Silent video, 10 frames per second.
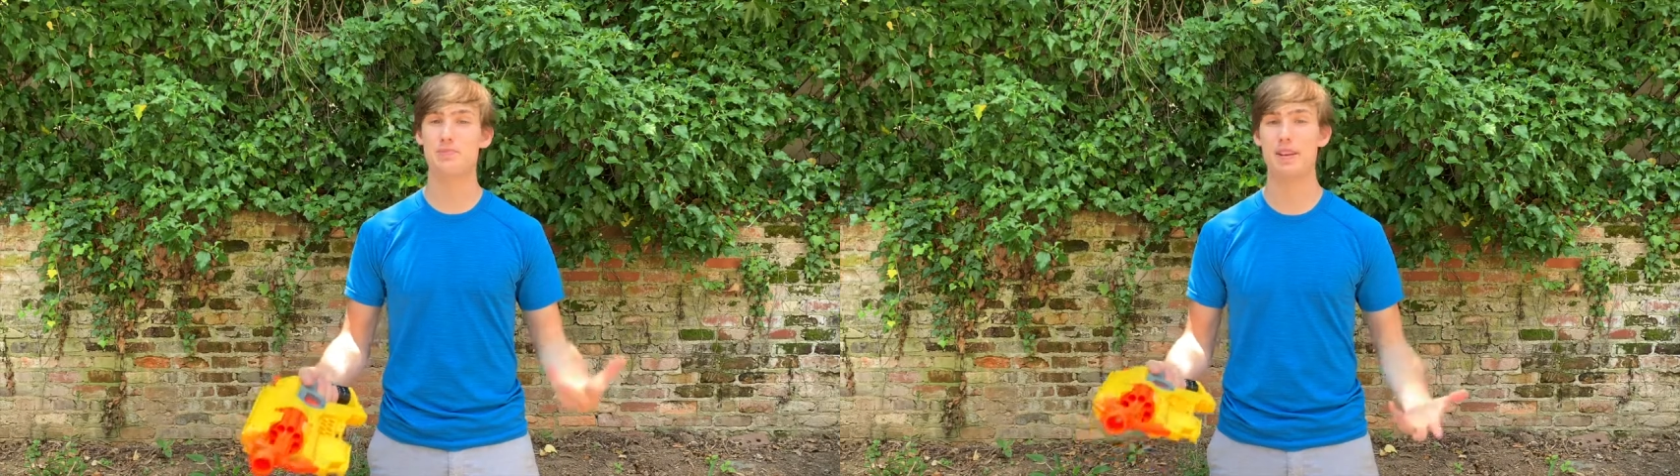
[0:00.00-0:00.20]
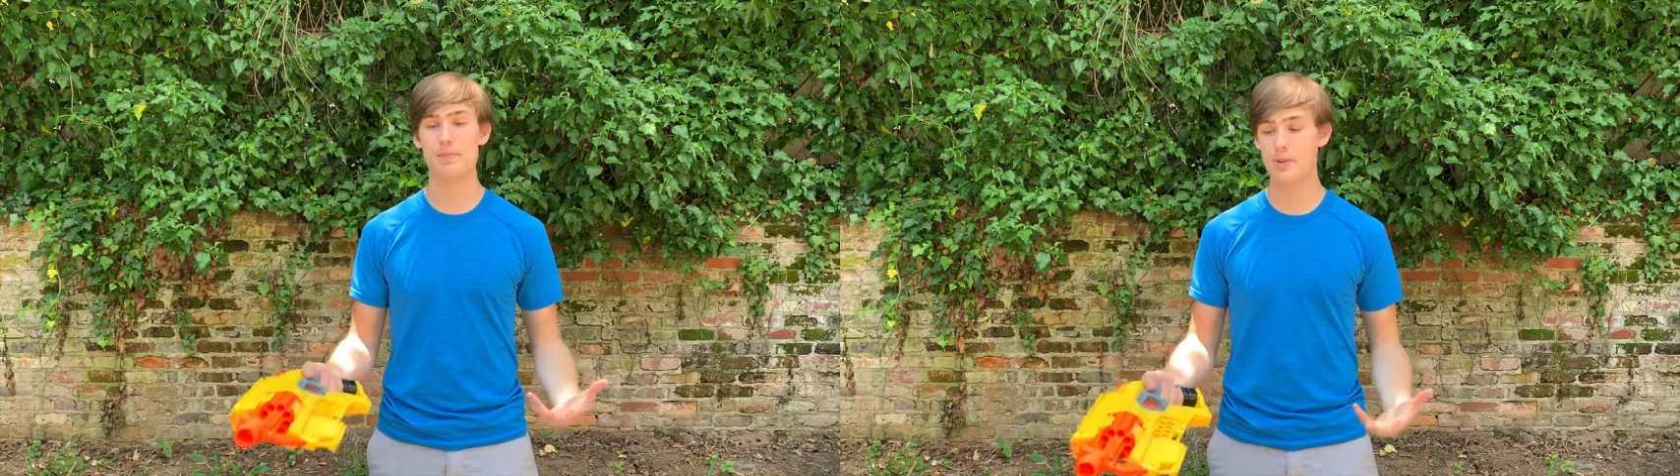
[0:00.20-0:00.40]

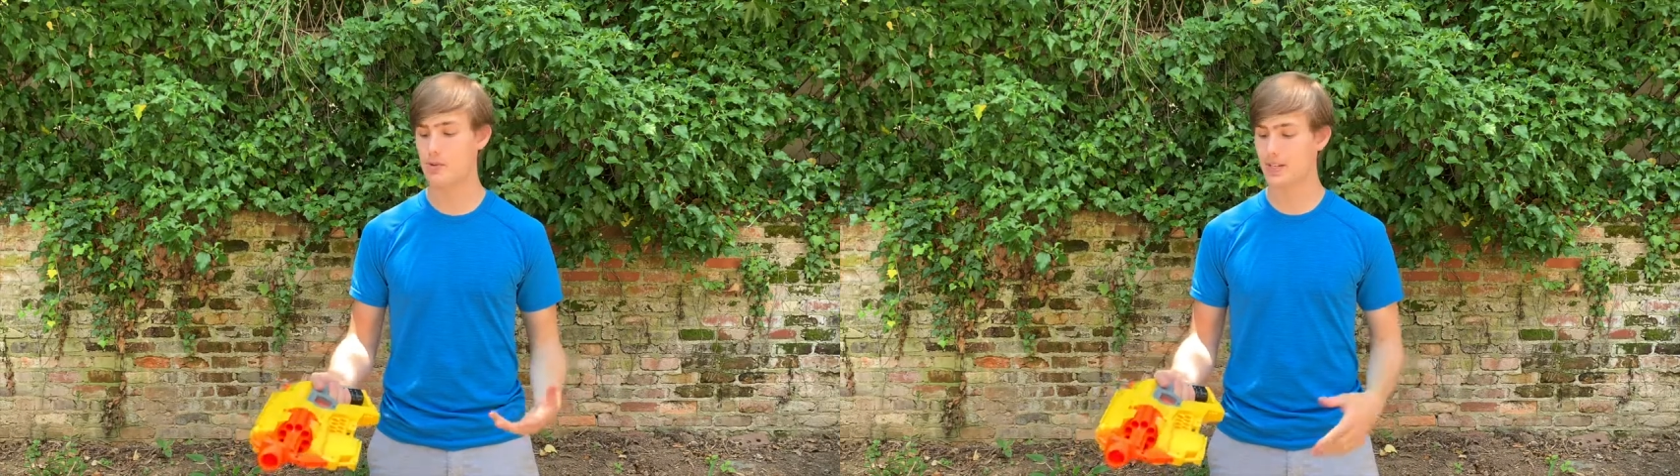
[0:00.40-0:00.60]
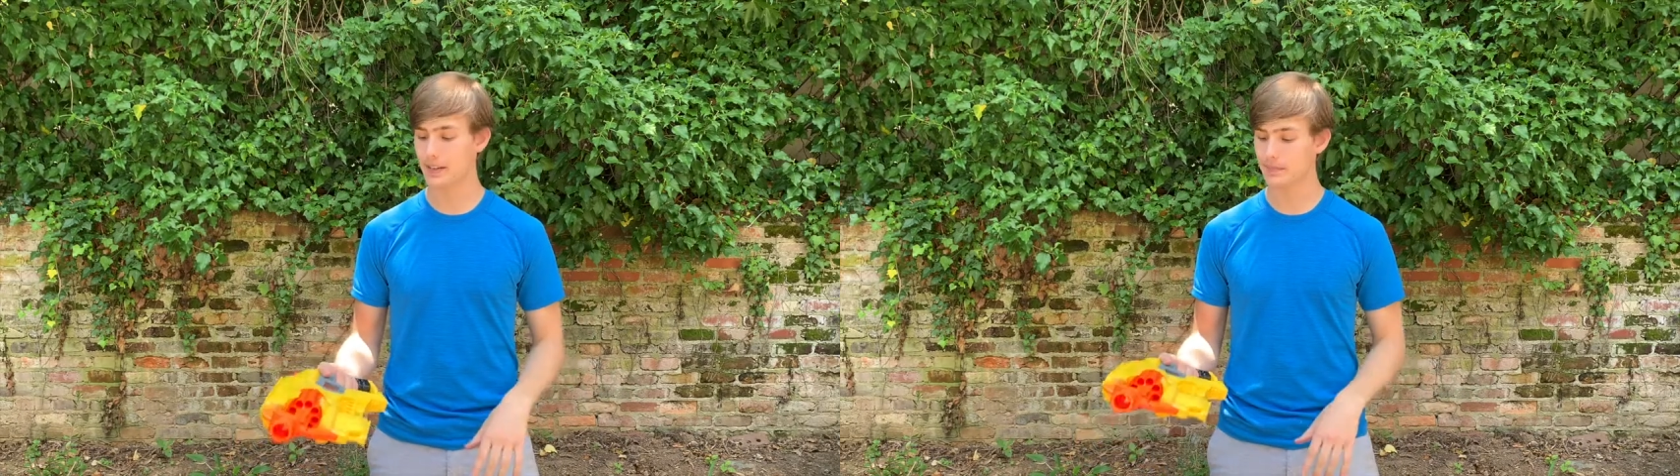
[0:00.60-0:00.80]
me
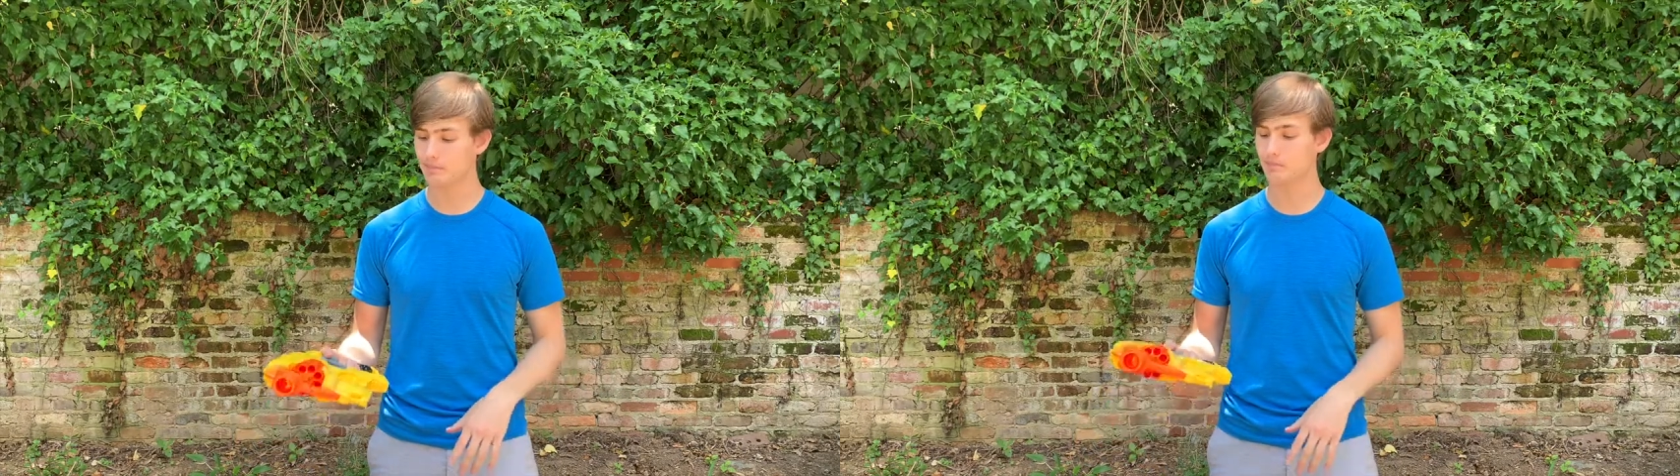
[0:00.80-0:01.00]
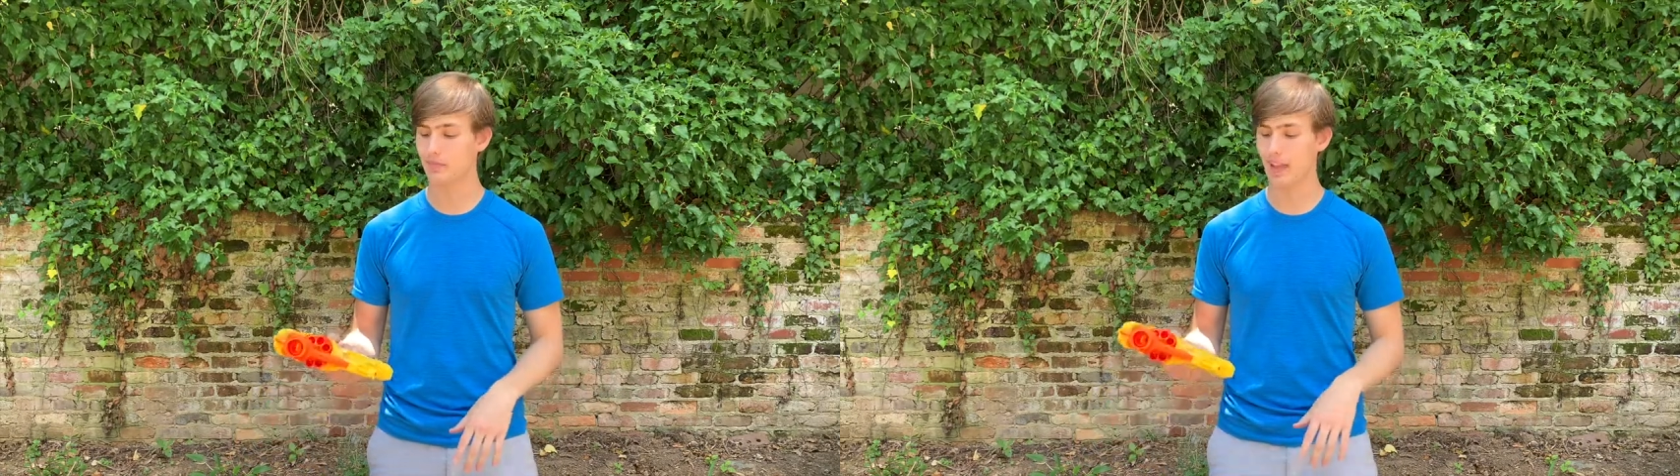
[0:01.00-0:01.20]
musing,
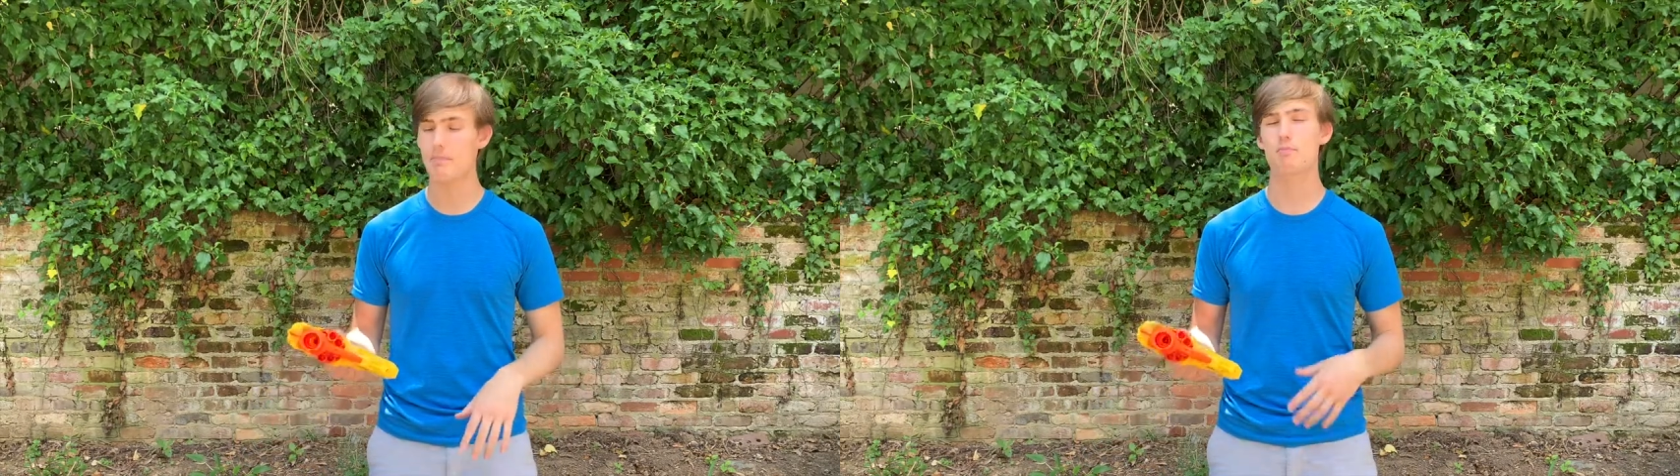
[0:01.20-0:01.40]
and